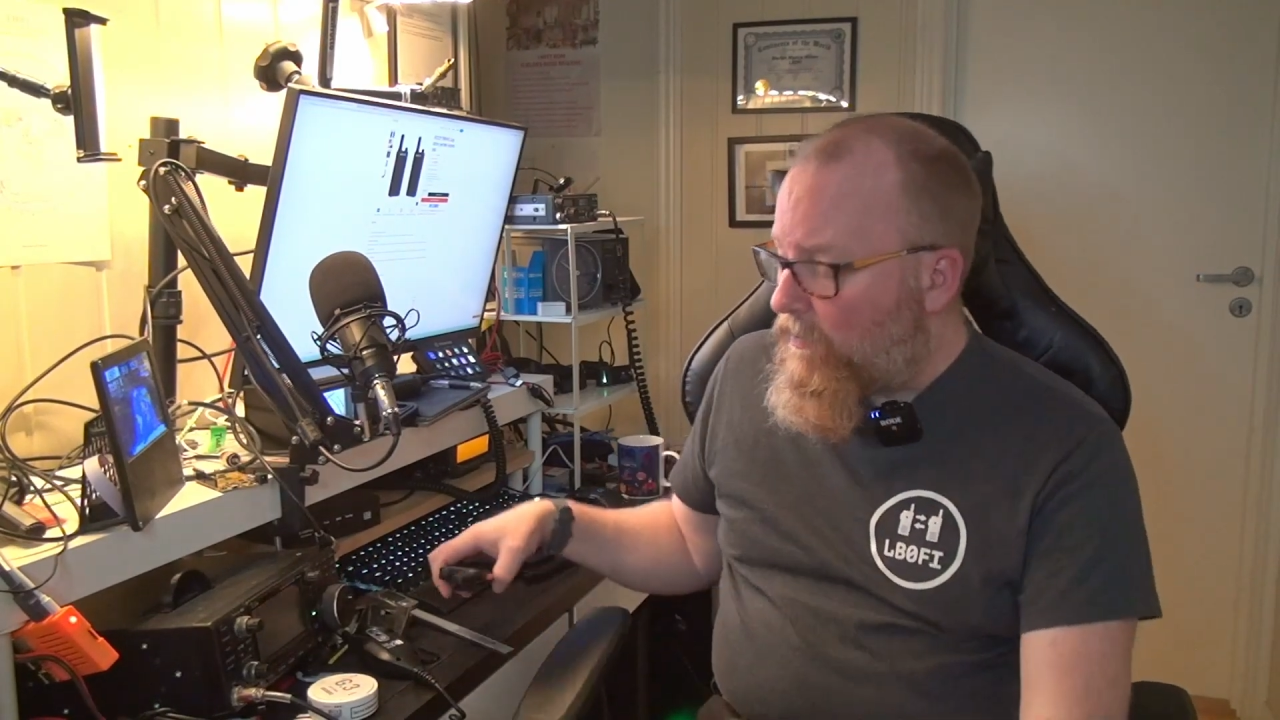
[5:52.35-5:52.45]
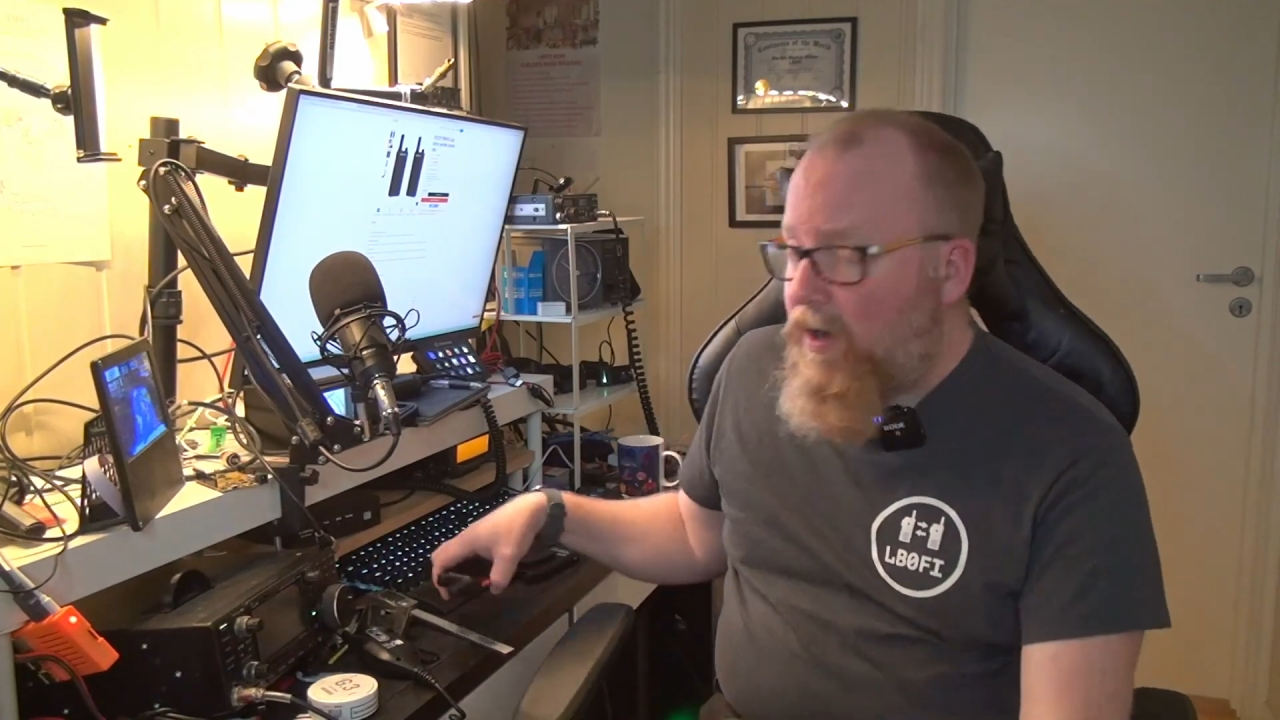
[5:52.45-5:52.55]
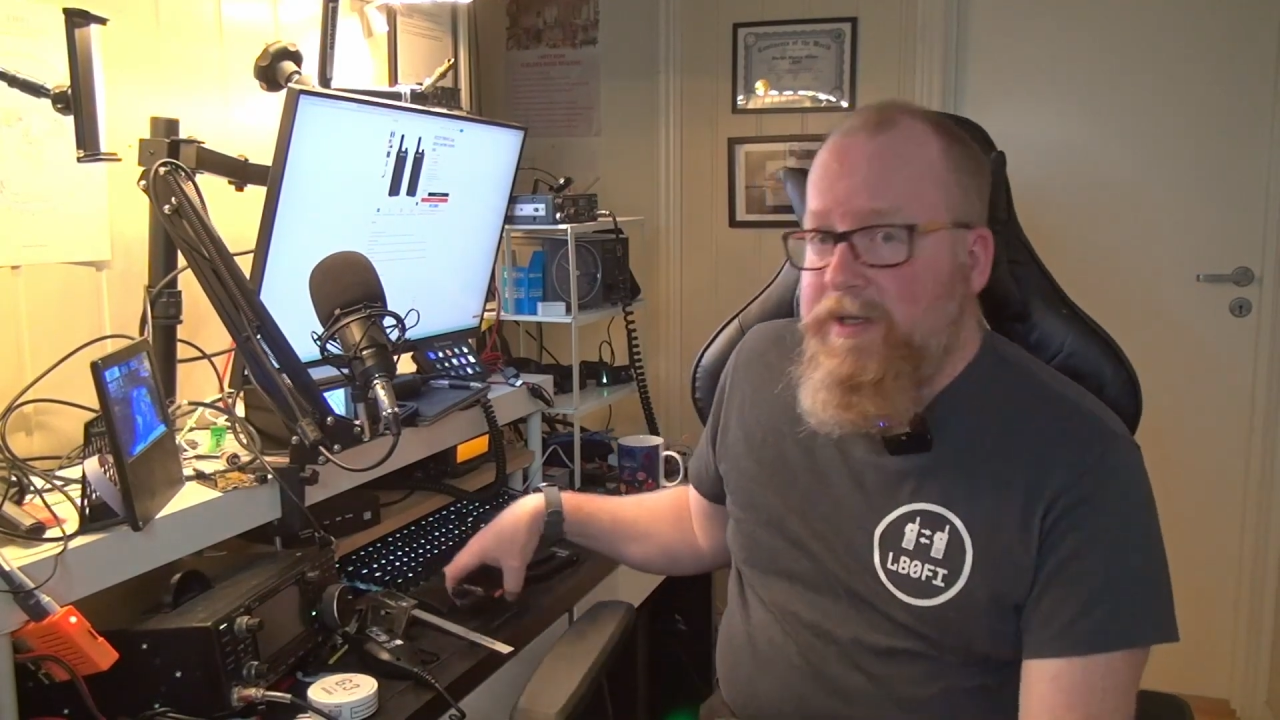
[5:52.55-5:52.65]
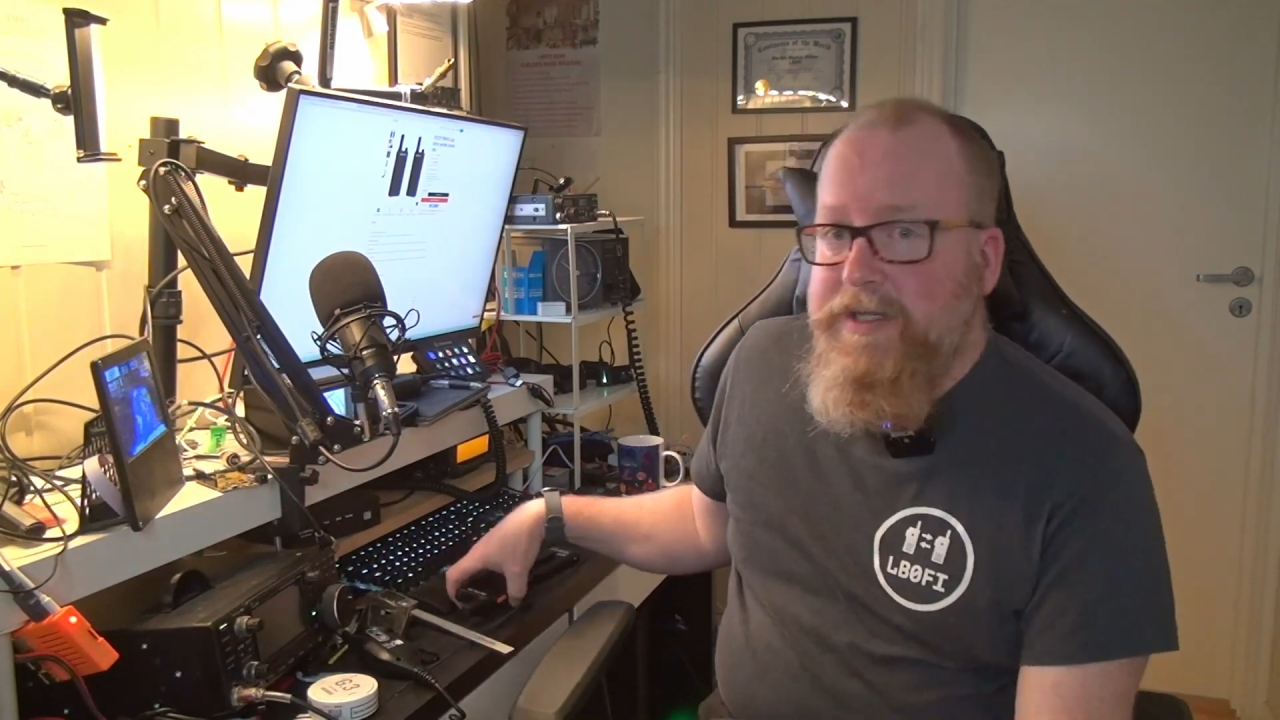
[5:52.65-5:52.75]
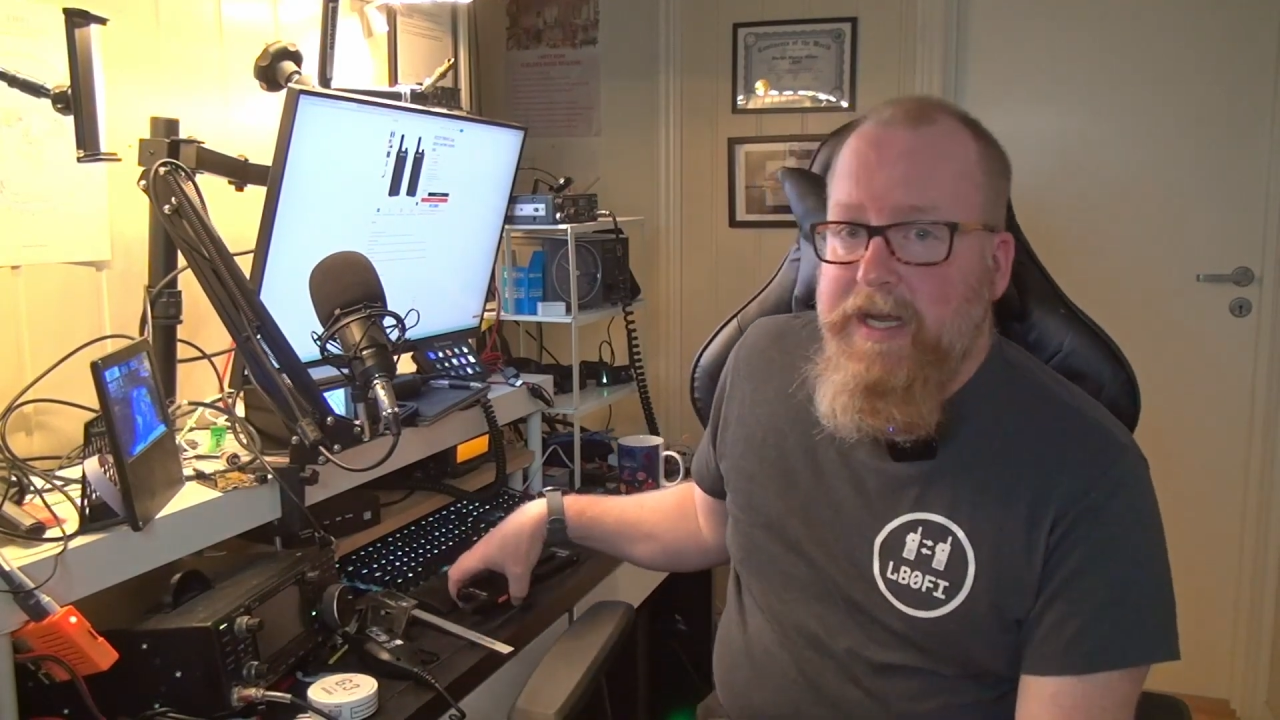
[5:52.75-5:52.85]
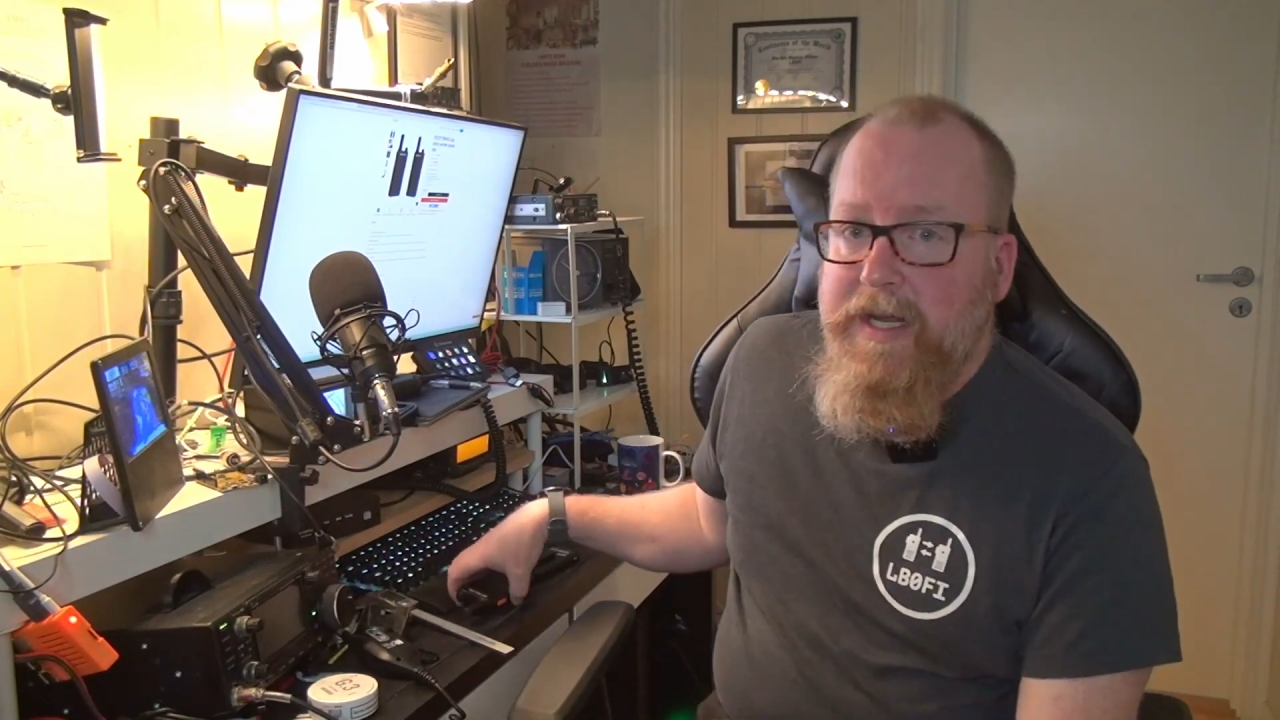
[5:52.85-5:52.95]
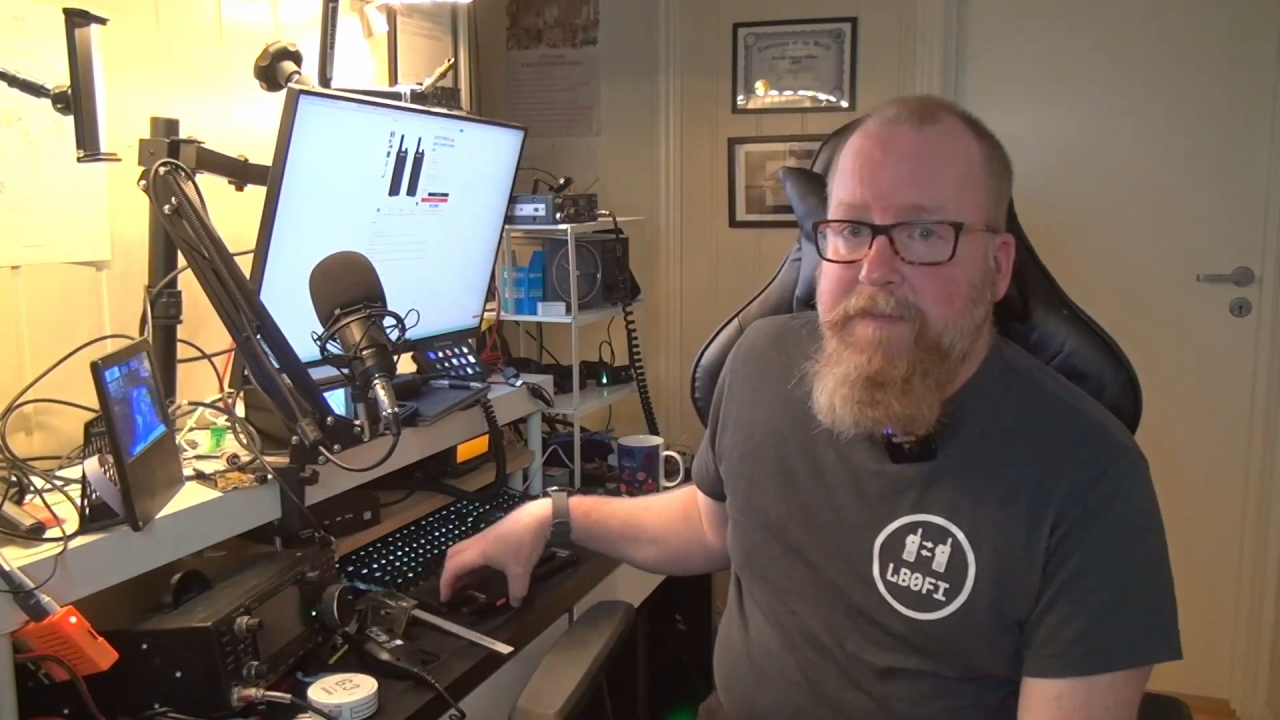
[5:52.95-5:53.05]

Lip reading: watching.